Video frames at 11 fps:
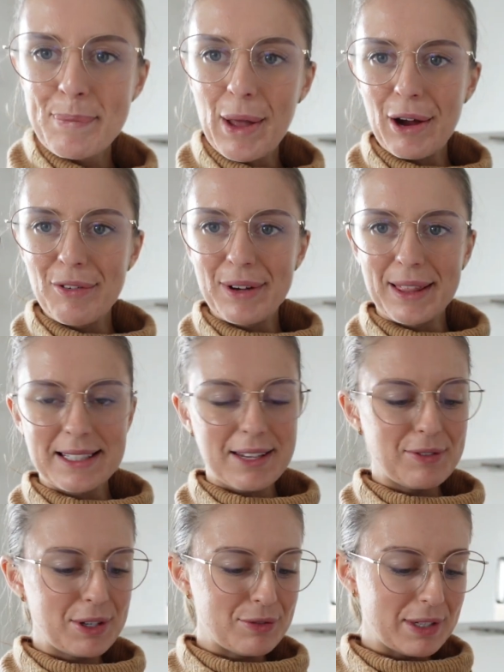I think that's
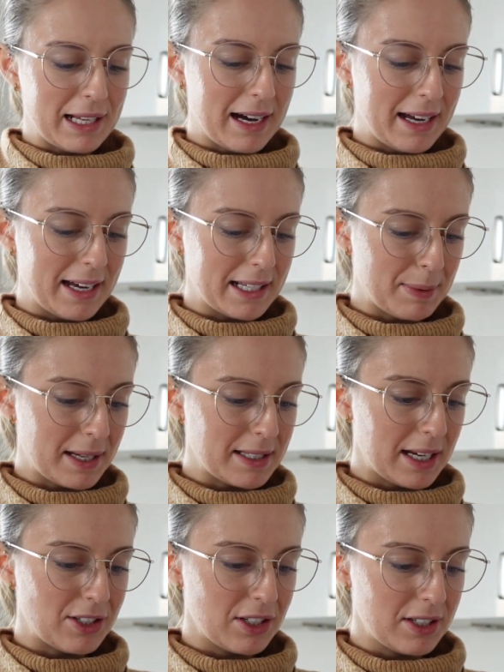having a really high
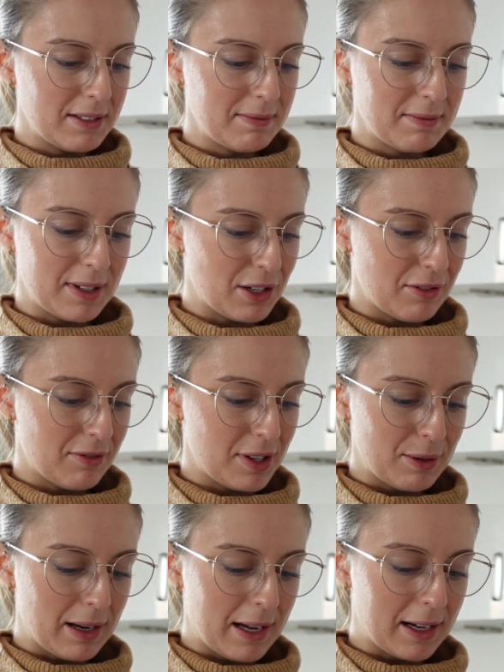expectation. I don't feel
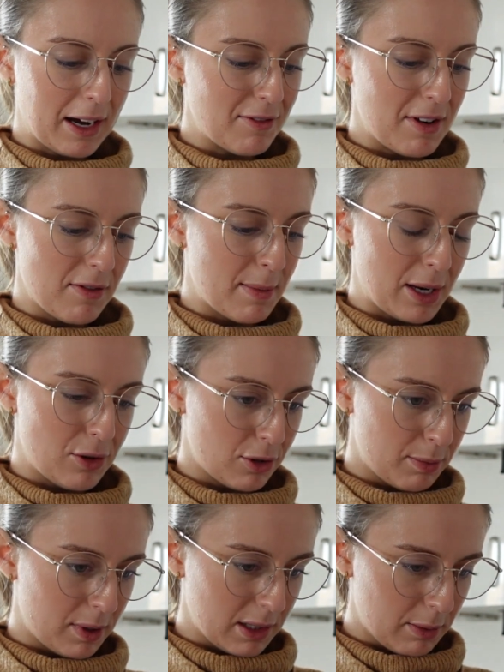like, I've never made
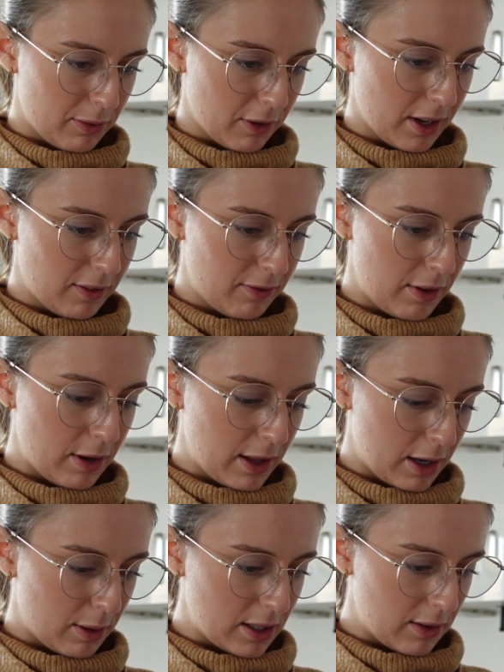Yorkshire puddings before and I feel like
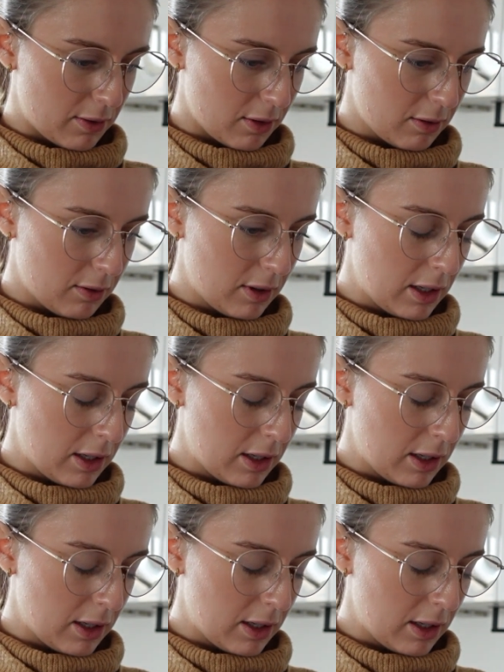they're quite difficult.